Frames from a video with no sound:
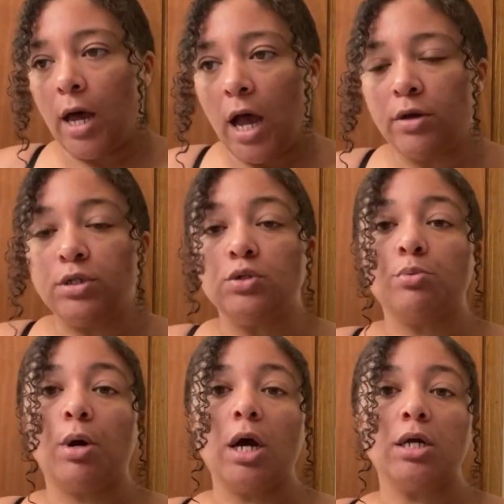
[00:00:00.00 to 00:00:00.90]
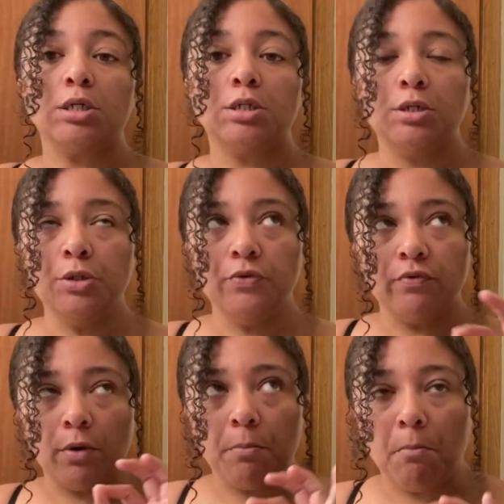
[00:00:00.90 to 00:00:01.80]
I had to use a product
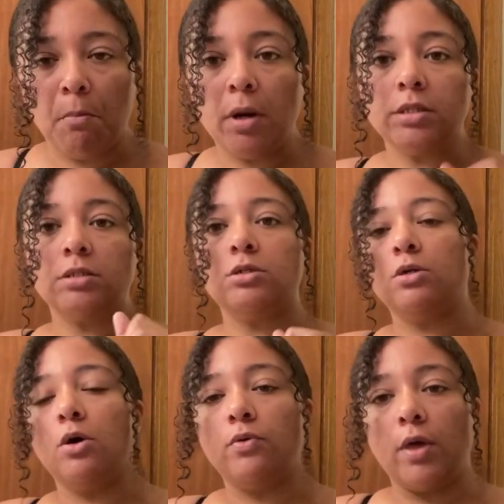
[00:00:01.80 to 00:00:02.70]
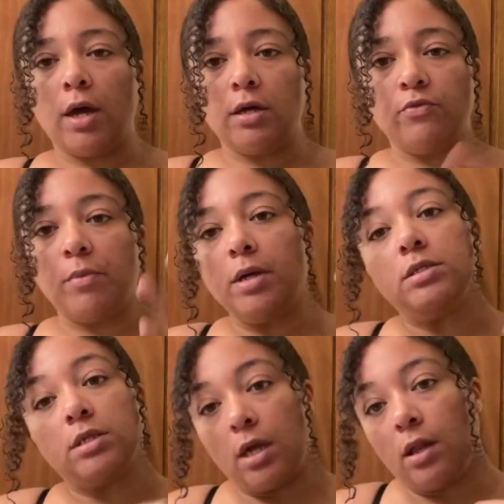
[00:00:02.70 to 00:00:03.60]
for months to know that if my
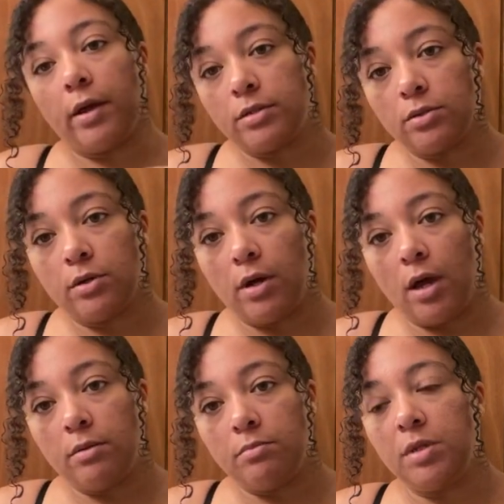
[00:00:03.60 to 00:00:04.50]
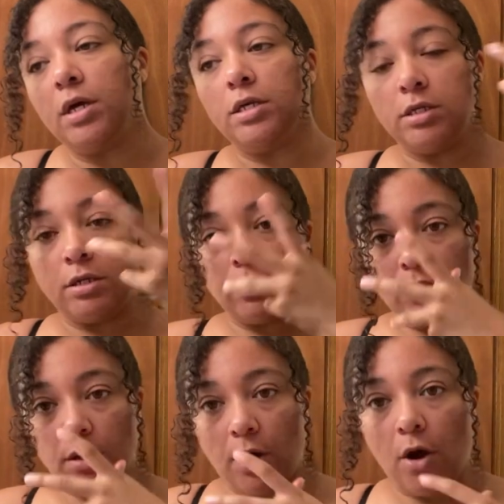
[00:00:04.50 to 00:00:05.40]
skin likes it or not because it
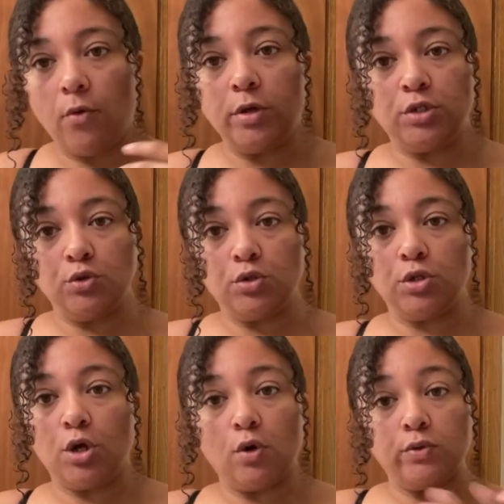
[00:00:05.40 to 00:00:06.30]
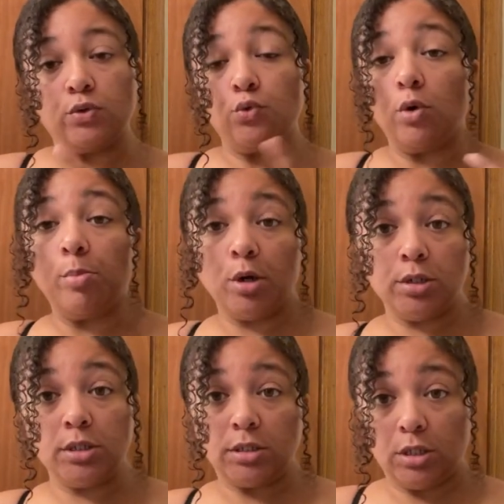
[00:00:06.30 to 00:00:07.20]
always usually goes through a
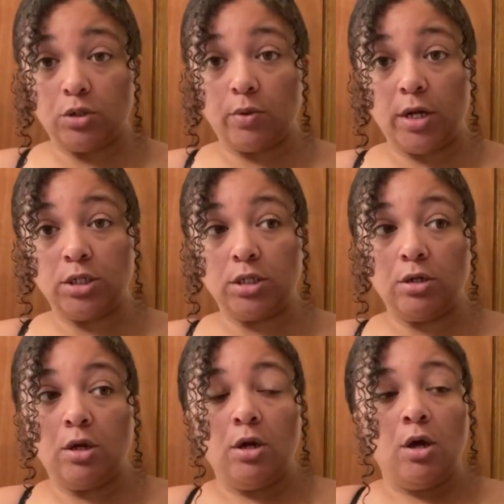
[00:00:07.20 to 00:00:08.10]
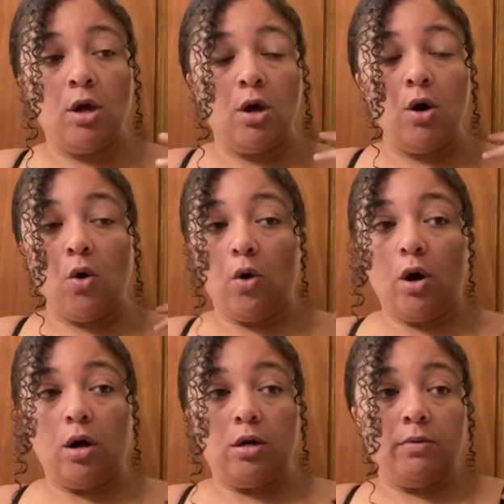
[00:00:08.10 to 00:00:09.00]
purging situation
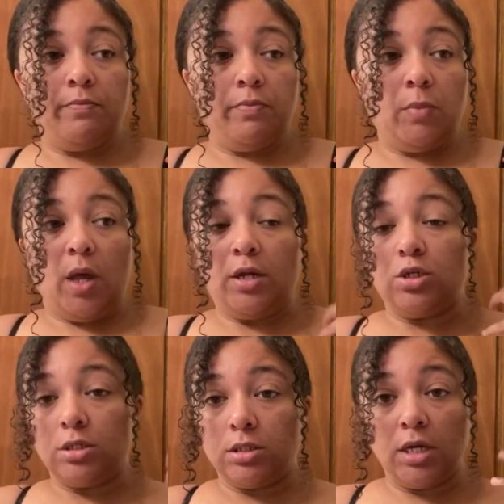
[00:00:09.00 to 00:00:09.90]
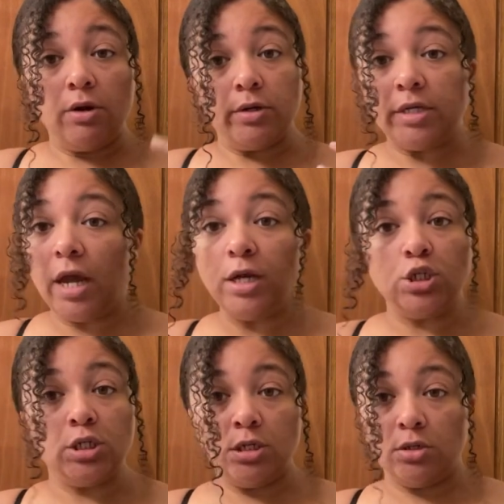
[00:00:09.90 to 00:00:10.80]
or like just
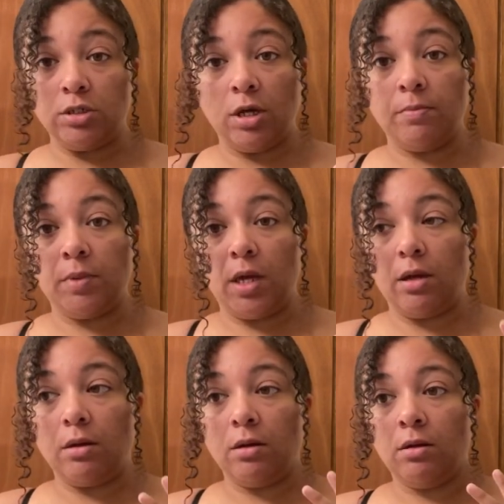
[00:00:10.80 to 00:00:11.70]
irritation or something